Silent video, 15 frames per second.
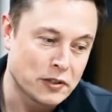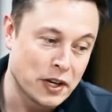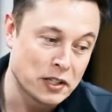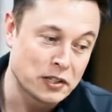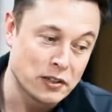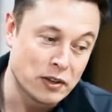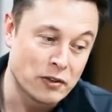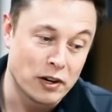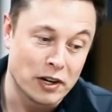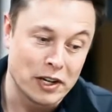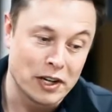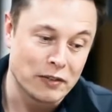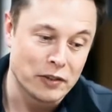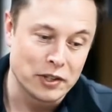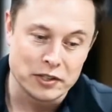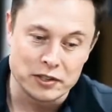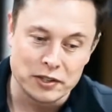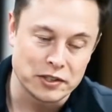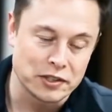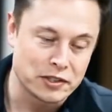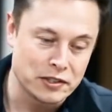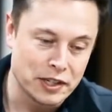had tried to start rocket companies,
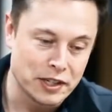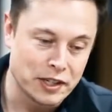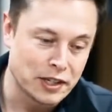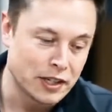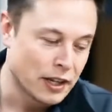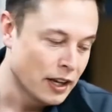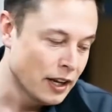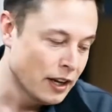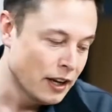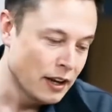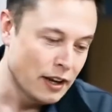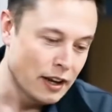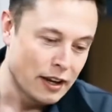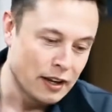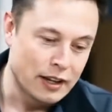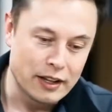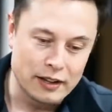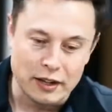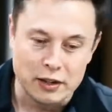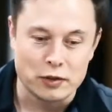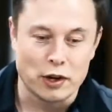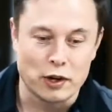not succeeded, and
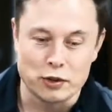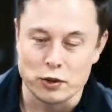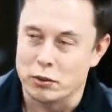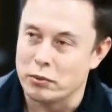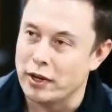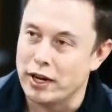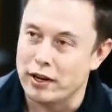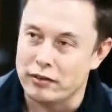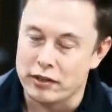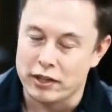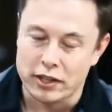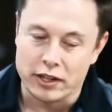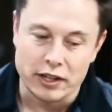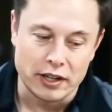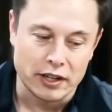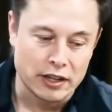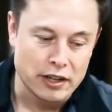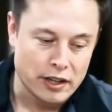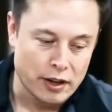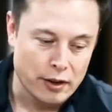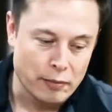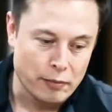they tried to talk me out of it. And
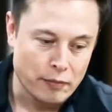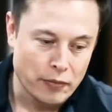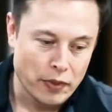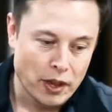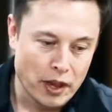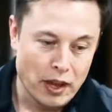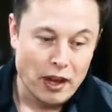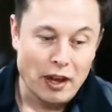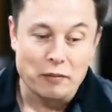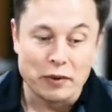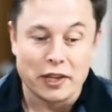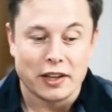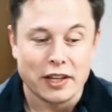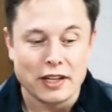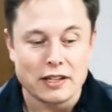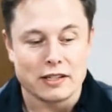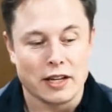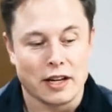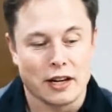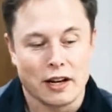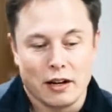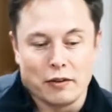but the thing is
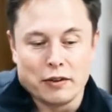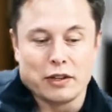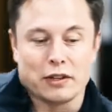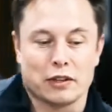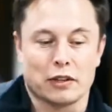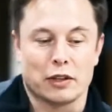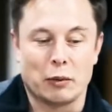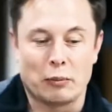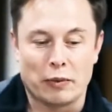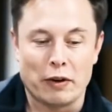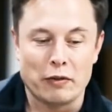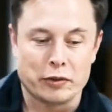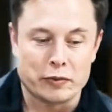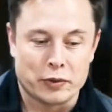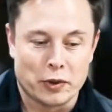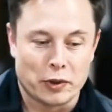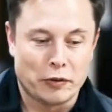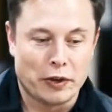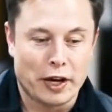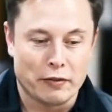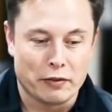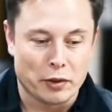that the premise for talking
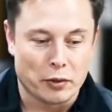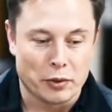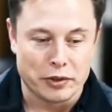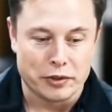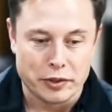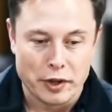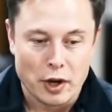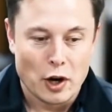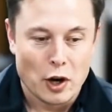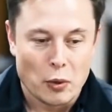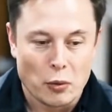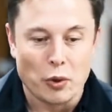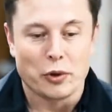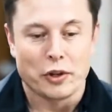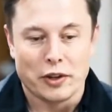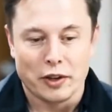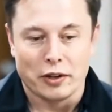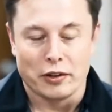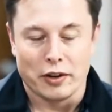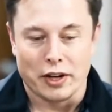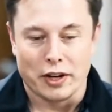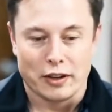me out of it was, well, we think
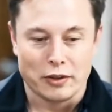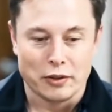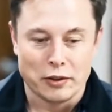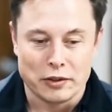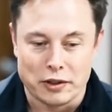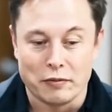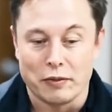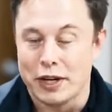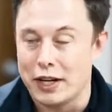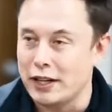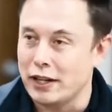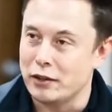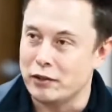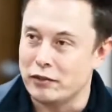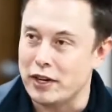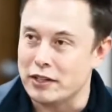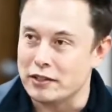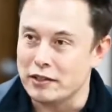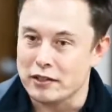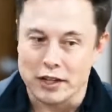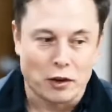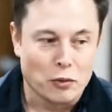you're going to lose the money that you
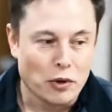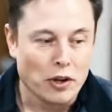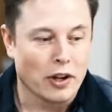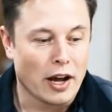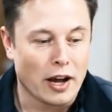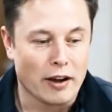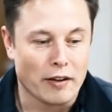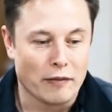invest. I was like, well,